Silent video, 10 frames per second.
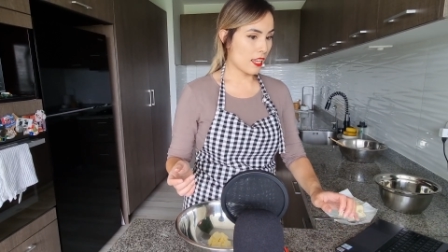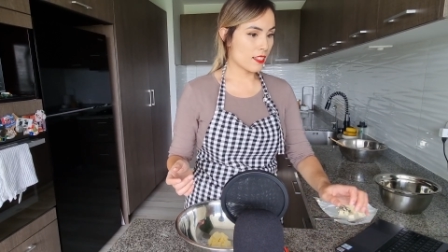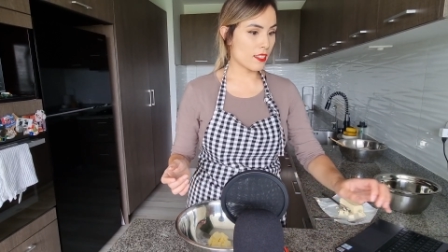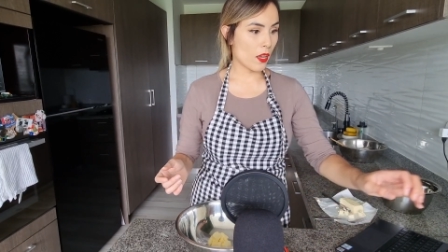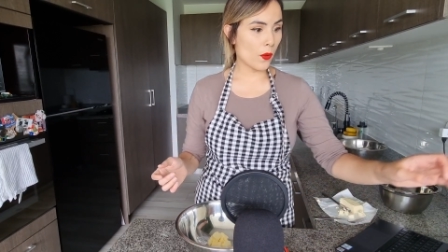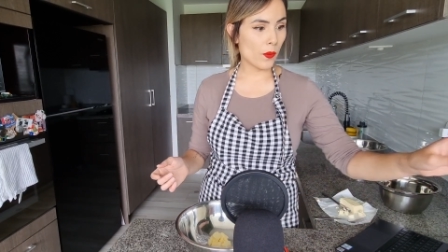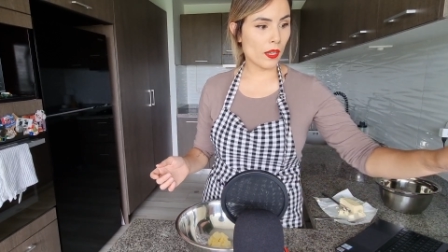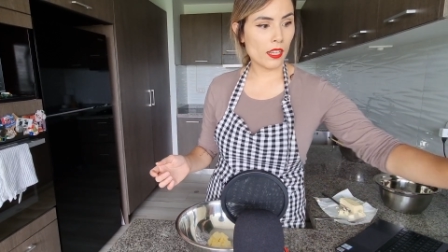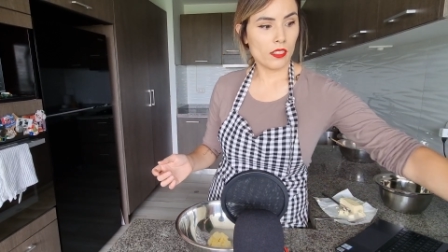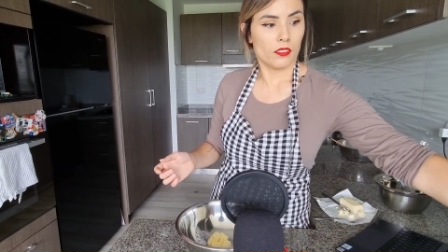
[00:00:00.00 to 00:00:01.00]
So
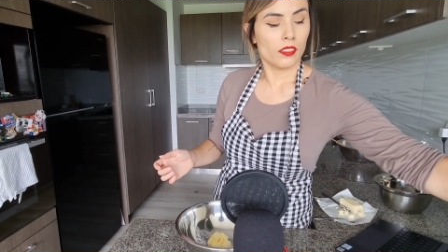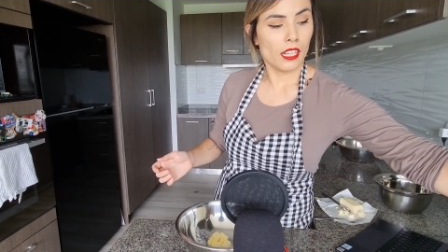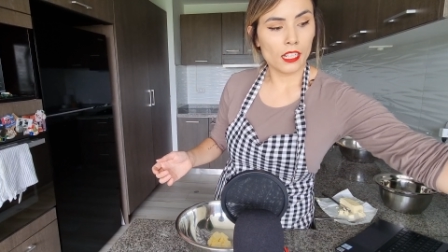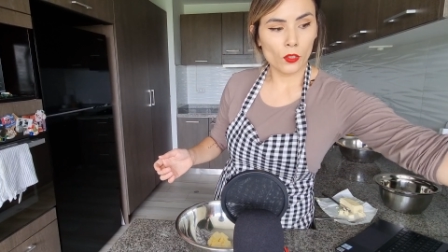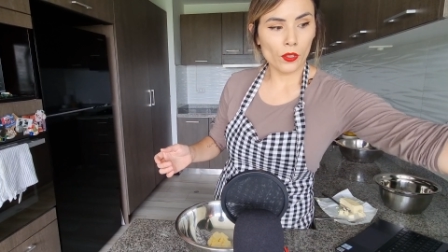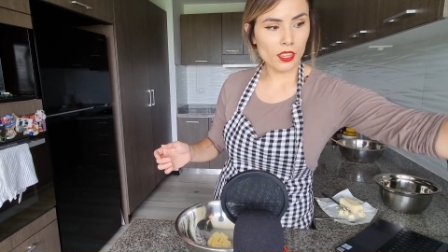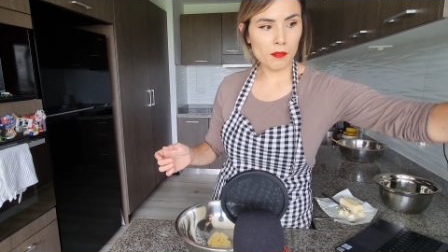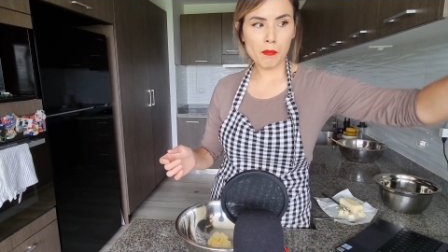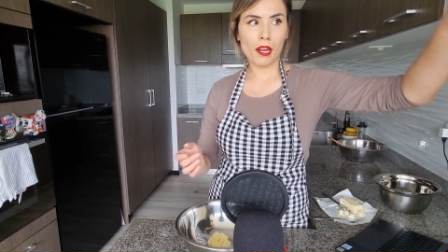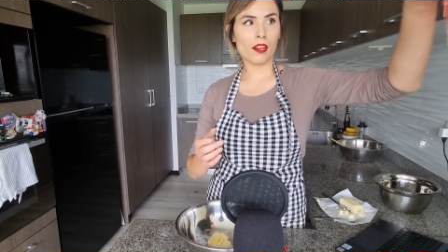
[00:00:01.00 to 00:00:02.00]
in North
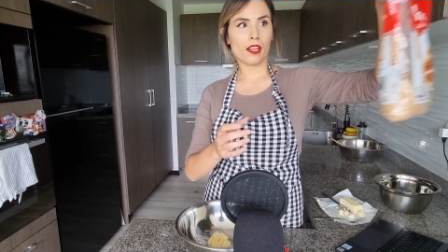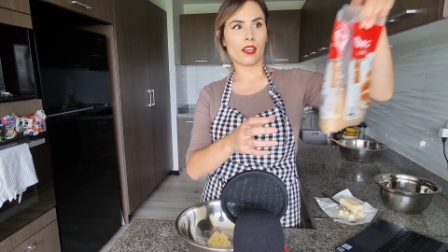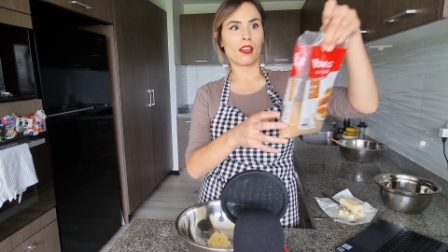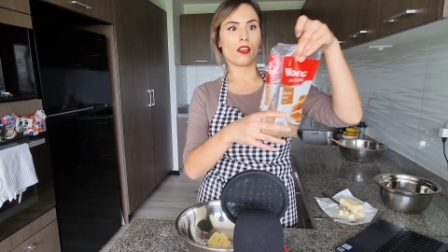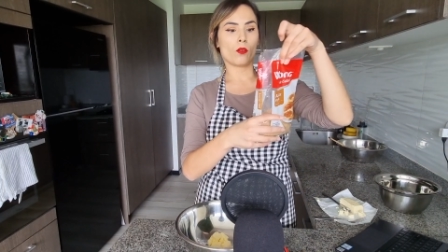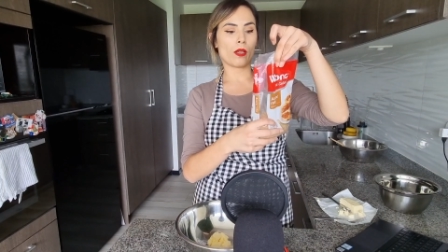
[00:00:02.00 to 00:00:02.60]
America,